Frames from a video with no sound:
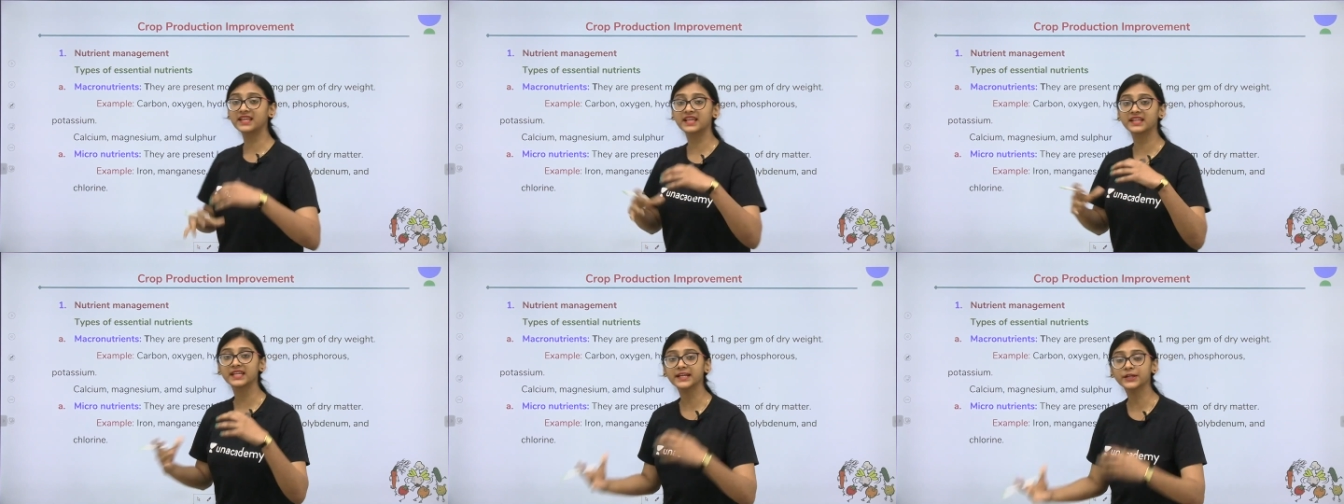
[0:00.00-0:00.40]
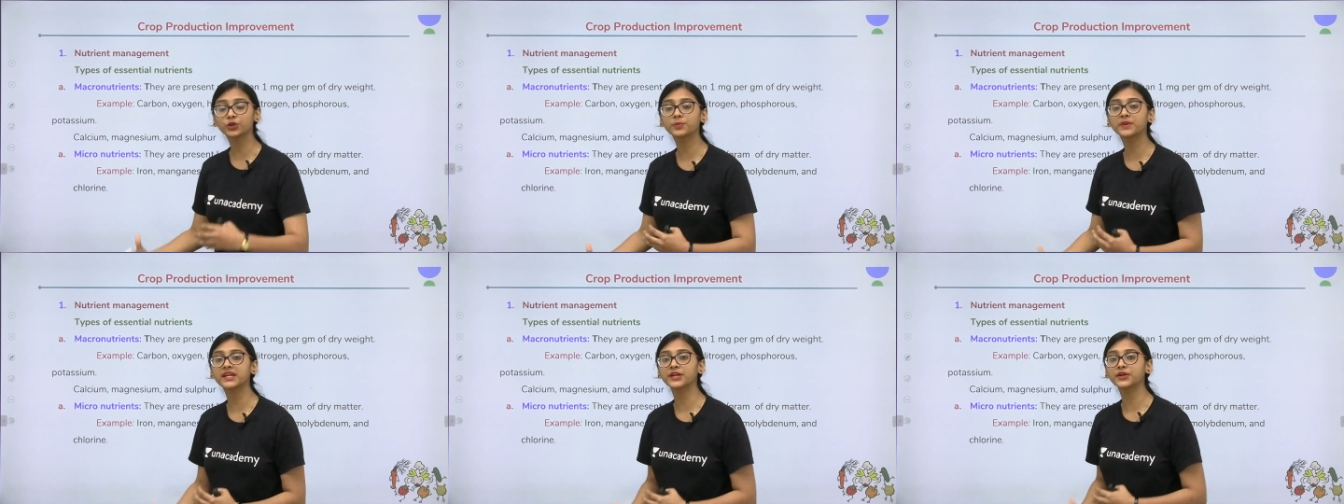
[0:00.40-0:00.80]
they need
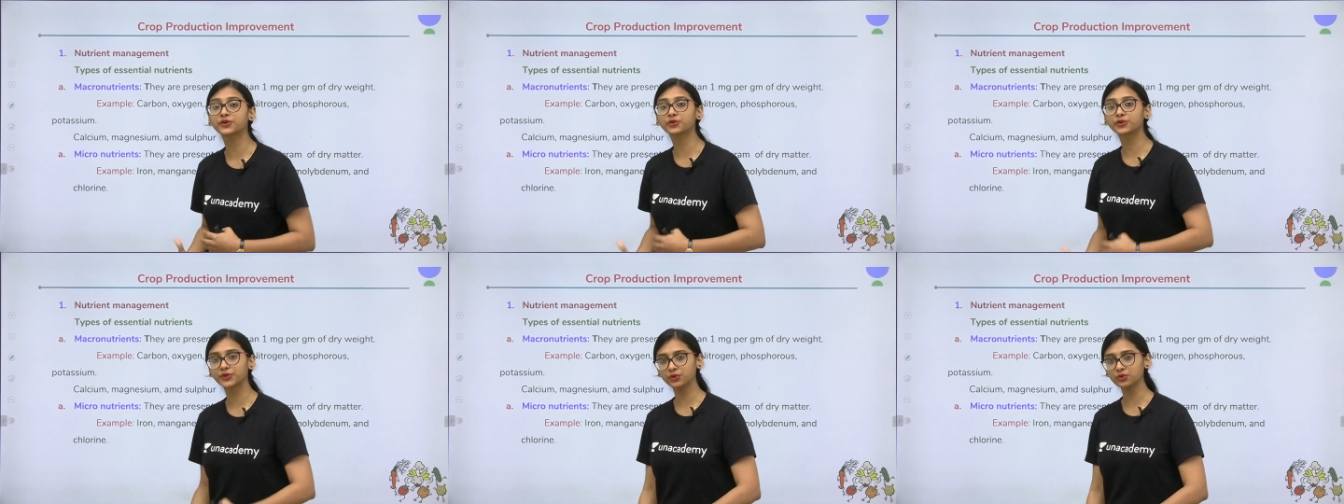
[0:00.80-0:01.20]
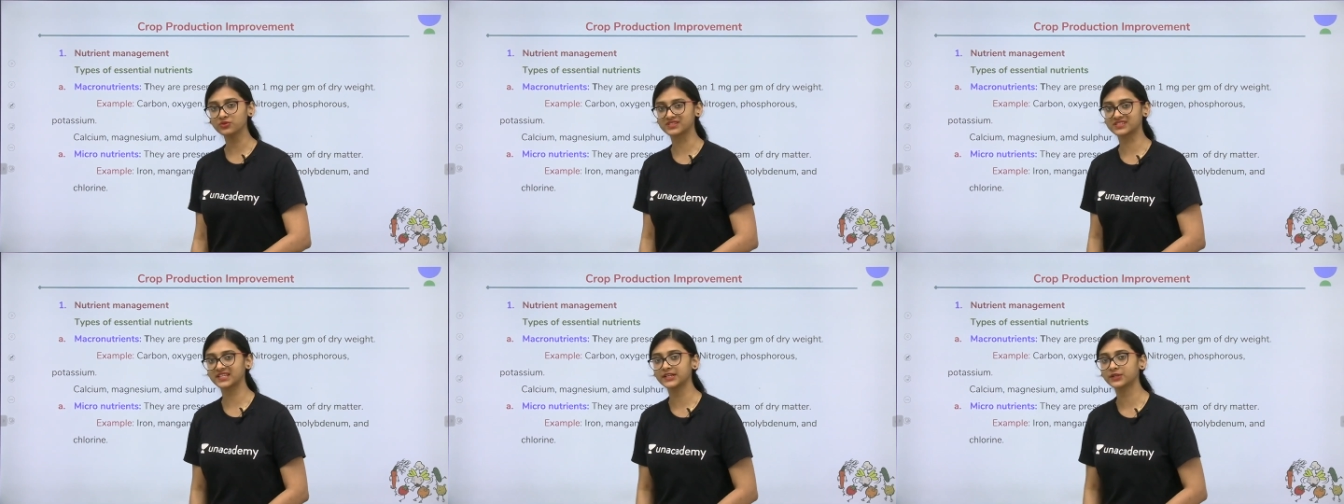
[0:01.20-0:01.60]
to be
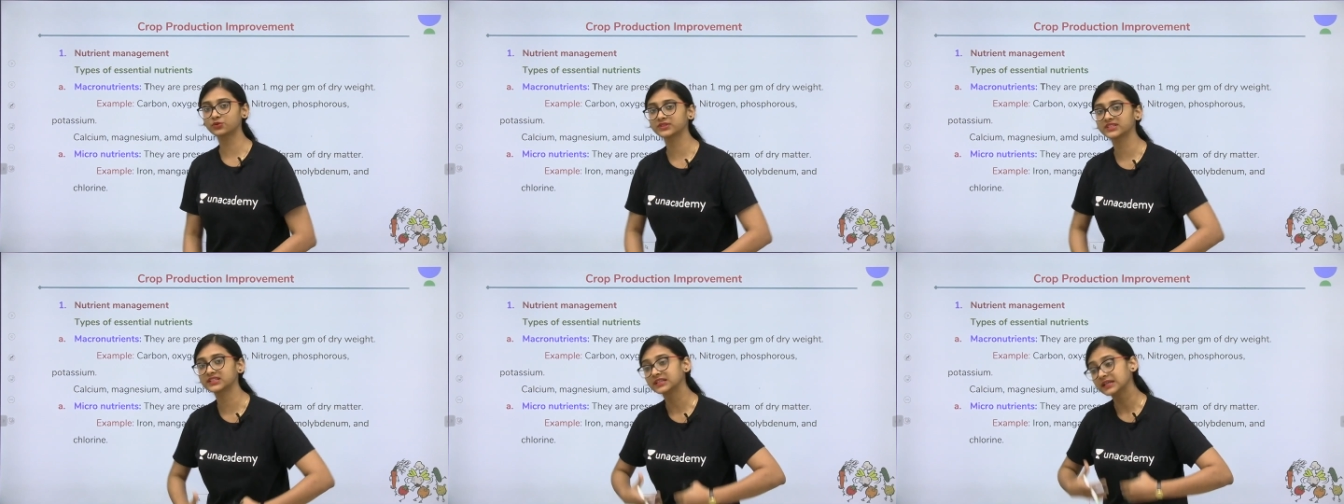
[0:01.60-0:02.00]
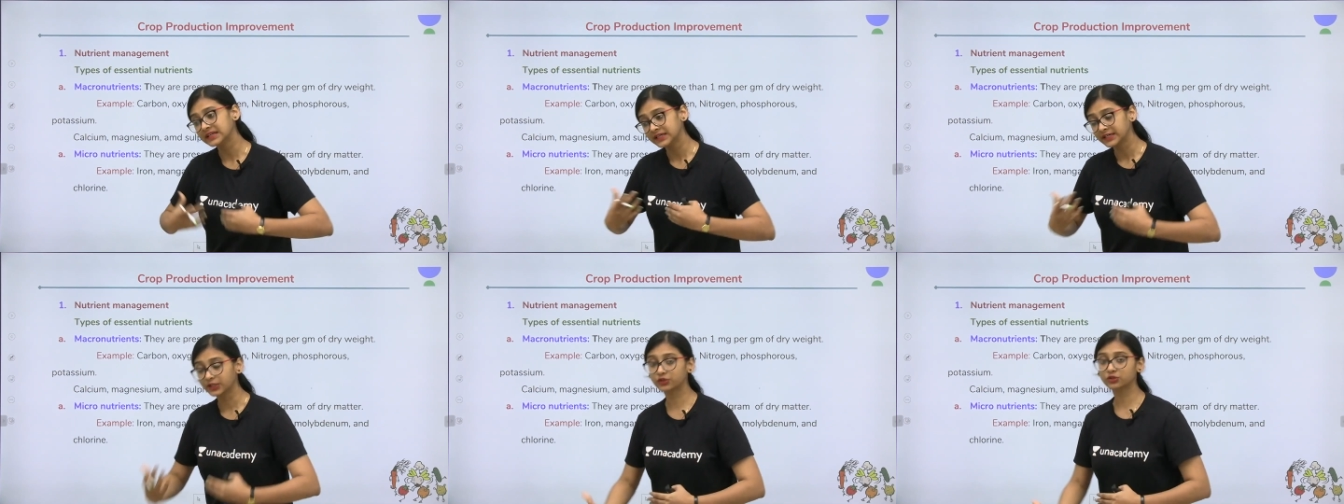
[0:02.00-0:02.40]
introduced into the
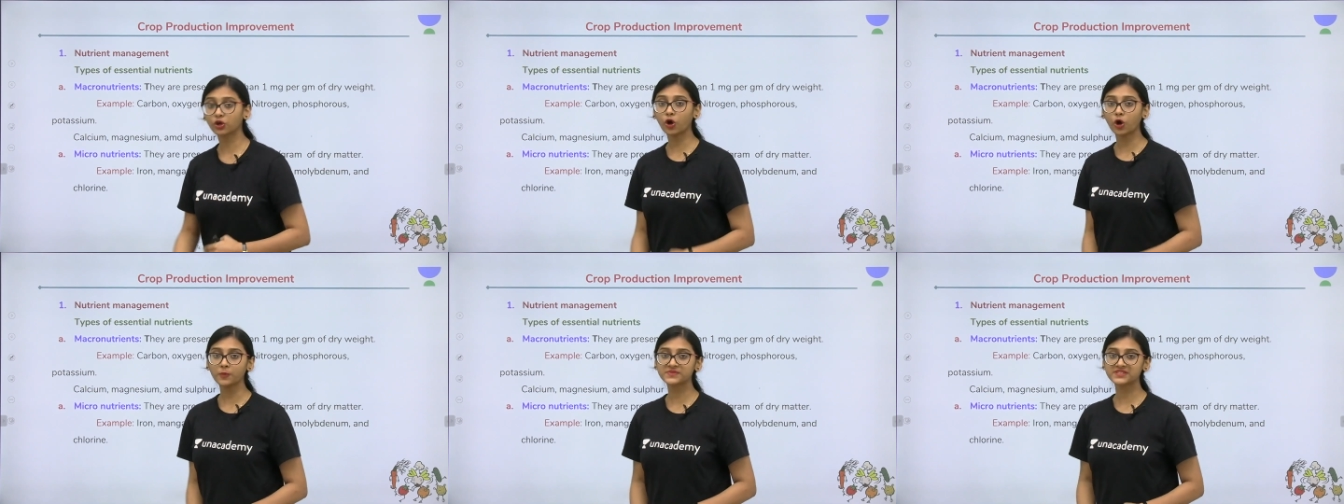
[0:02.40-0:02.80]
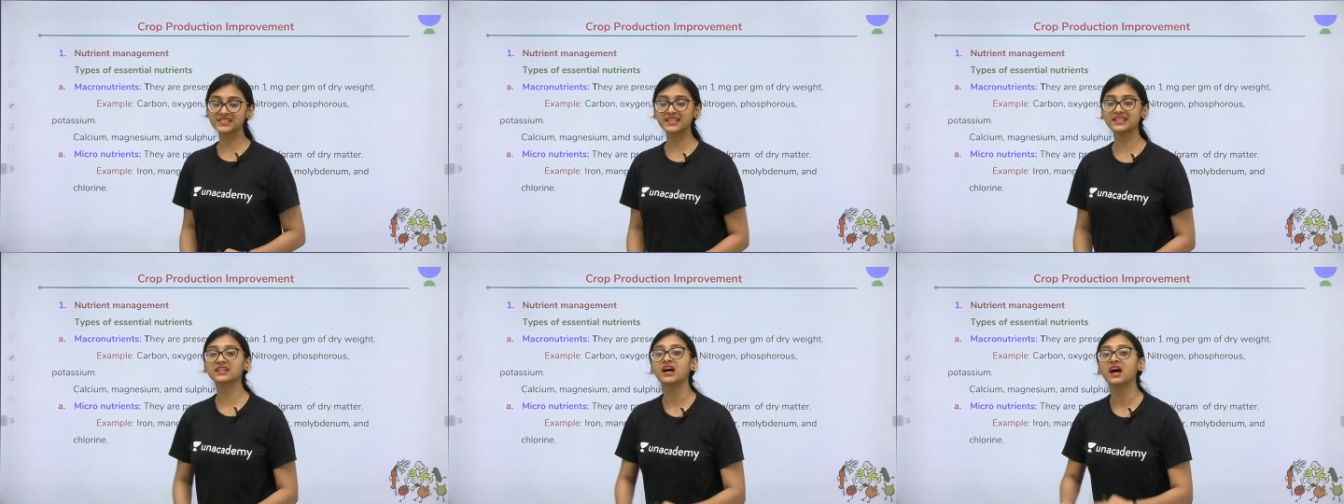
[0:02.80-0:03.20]
crops
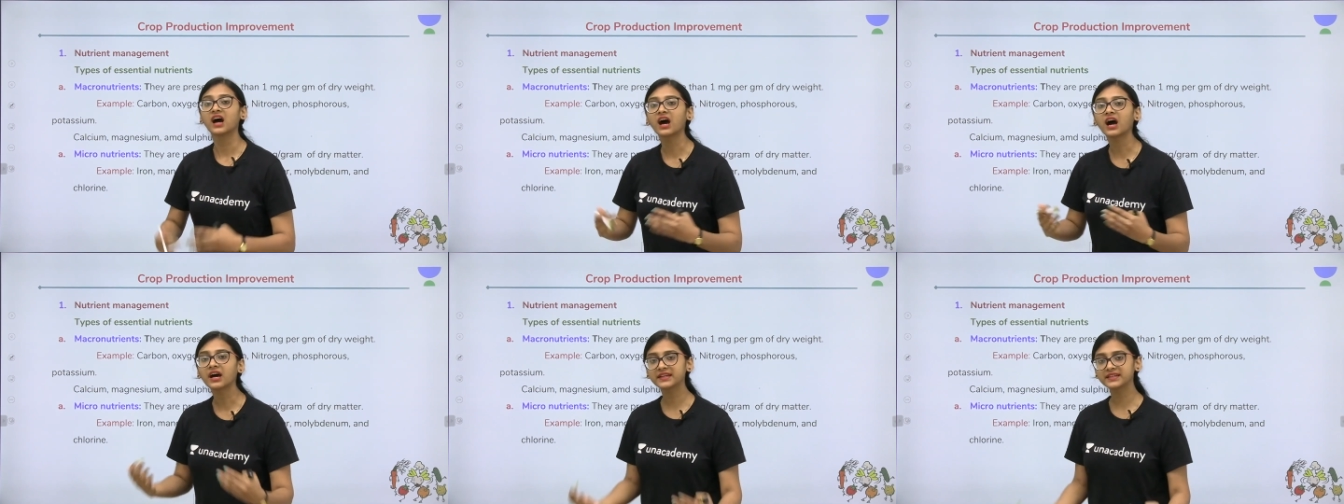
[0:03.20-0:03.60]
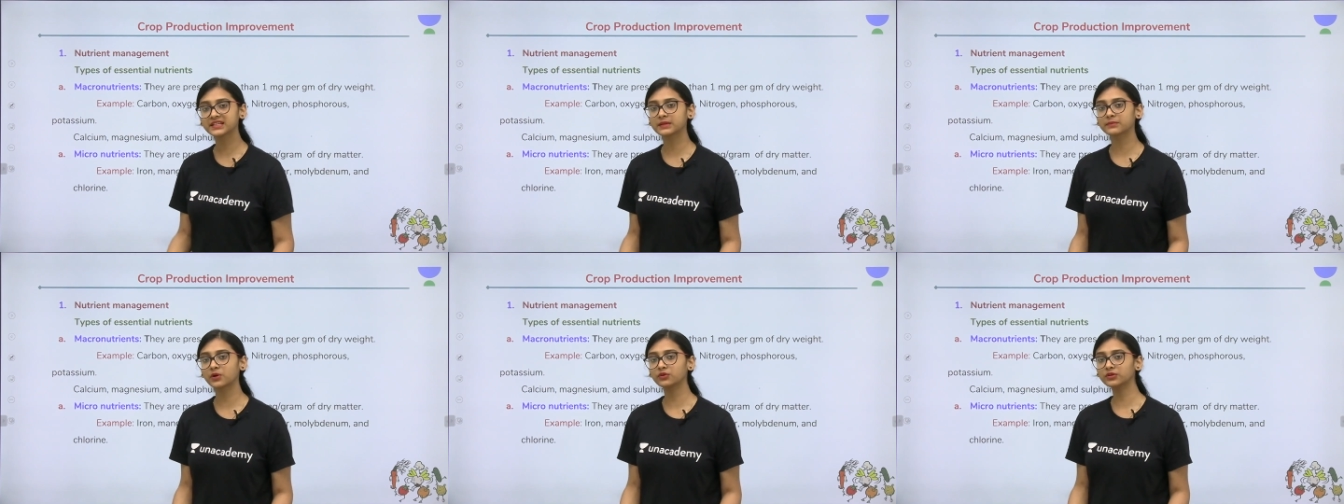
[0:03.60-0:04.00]
in higher
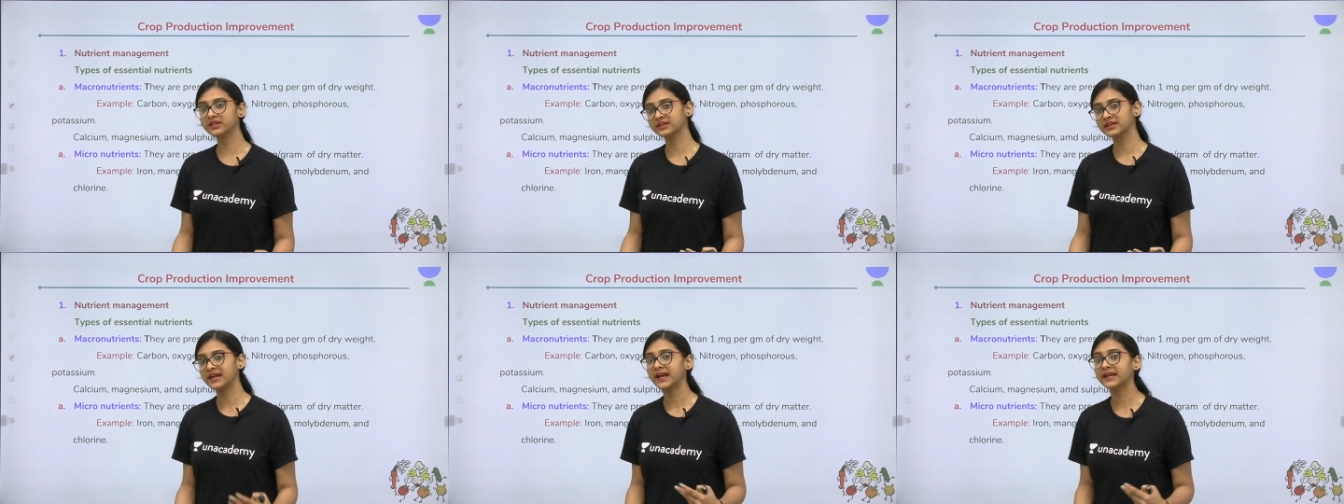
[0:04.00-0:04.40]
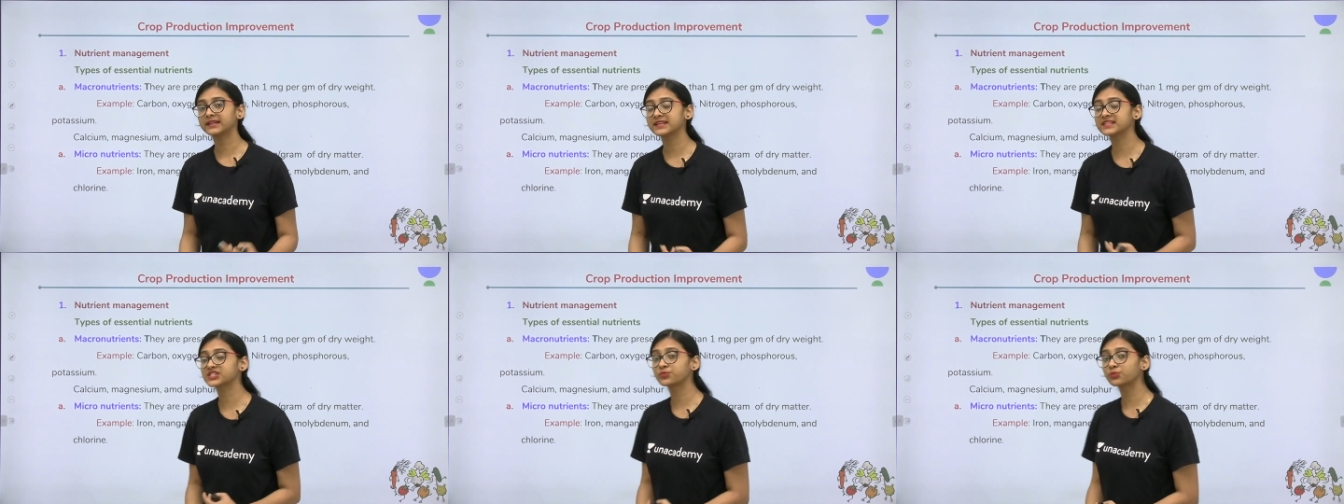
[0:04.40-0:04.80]
amount, at
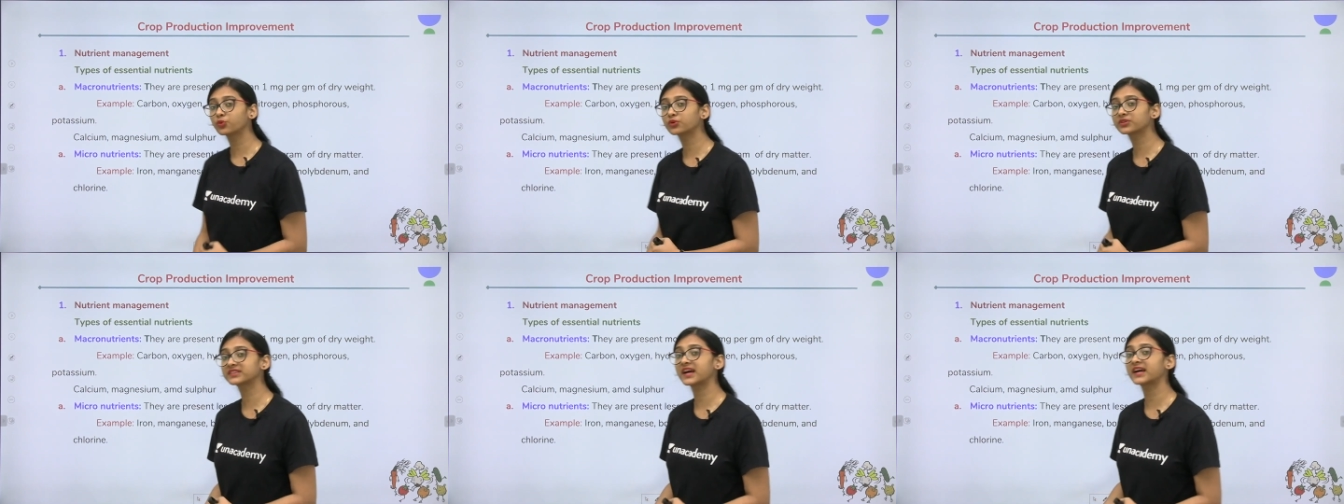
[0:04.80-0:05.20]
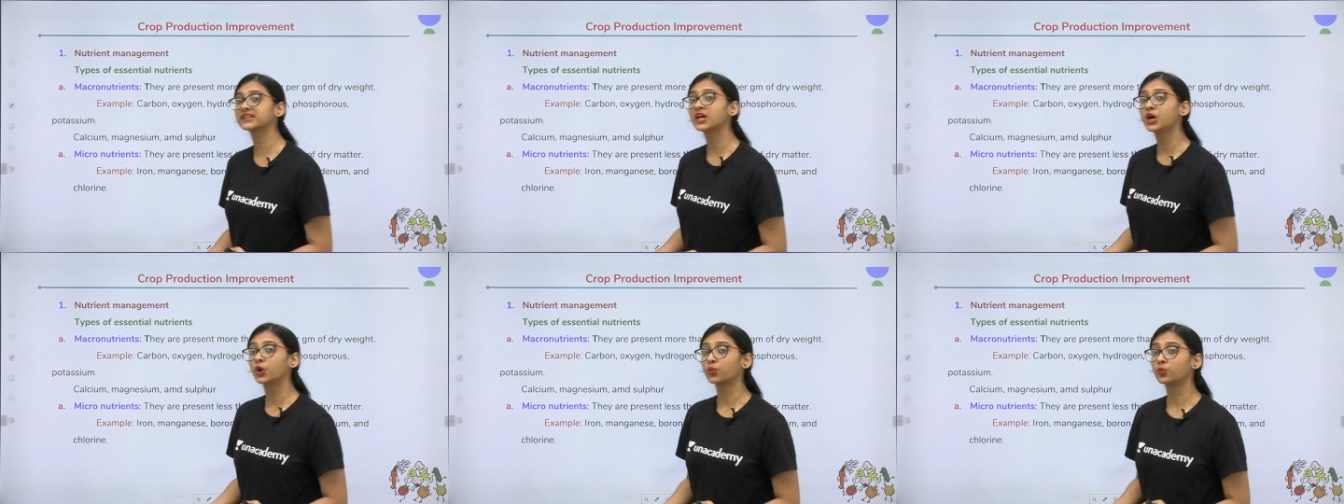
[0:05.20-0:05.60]
least more
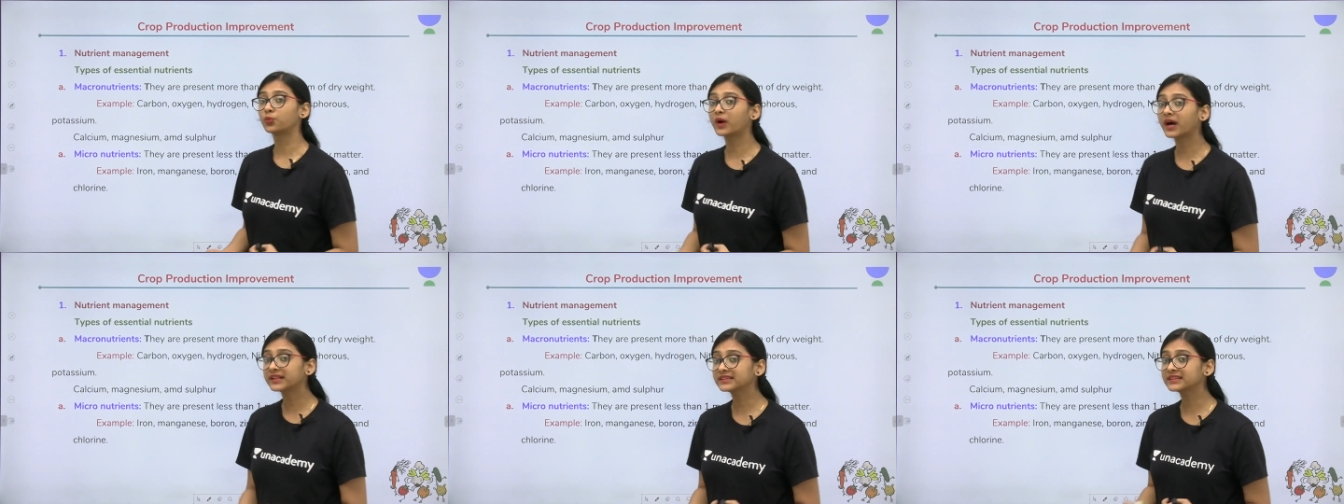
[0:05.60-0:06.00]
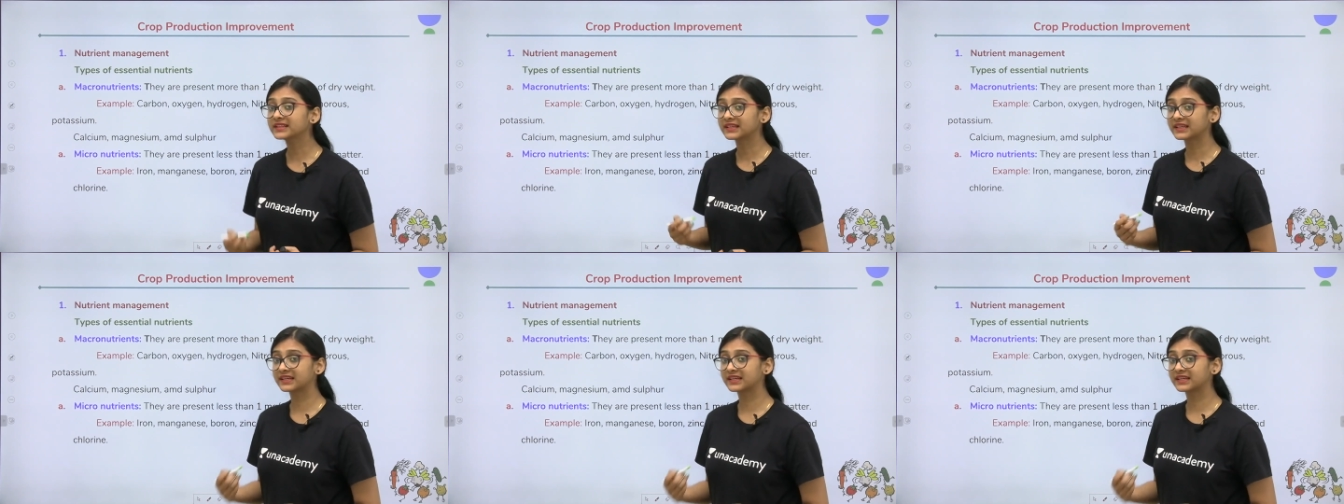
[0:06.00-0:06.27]
than 1